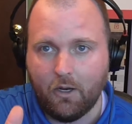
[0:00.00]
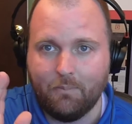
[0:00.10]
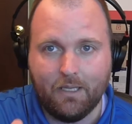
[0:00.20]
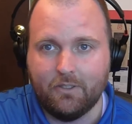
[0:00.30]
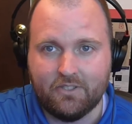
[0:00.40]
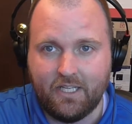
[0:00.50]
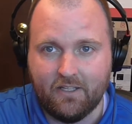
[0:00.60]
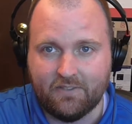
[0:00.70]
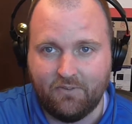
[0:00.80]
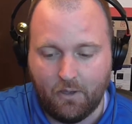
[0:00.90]
we going to be able to see
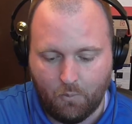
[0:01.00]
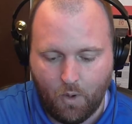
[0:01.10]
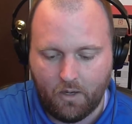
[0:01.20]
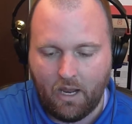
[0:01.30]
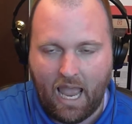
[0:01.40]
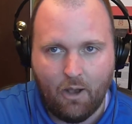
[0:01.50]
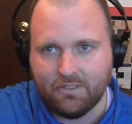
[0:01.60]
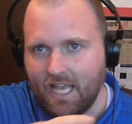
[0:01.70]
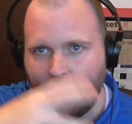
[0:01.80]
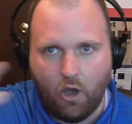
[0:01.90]
this film? How is
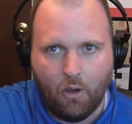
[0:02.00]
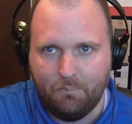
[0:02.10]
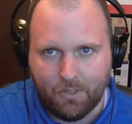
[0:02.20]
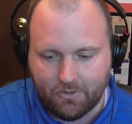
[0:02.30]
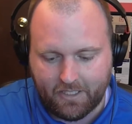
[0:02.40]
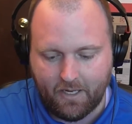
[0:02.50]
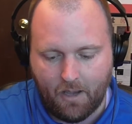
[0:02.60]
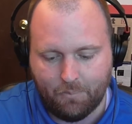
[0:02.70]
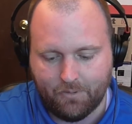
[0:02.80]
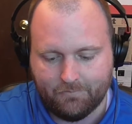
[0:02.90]
that all building up?